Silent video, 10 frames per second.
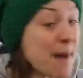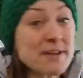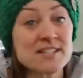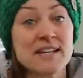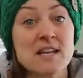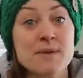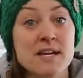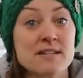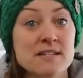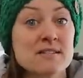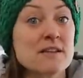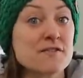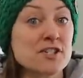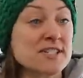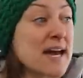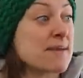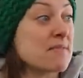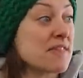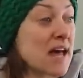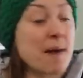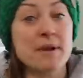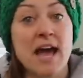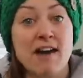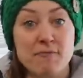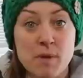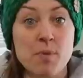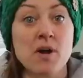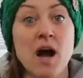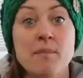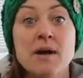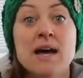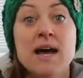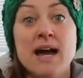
I'm excited because this is the first time that I'm gonna have people come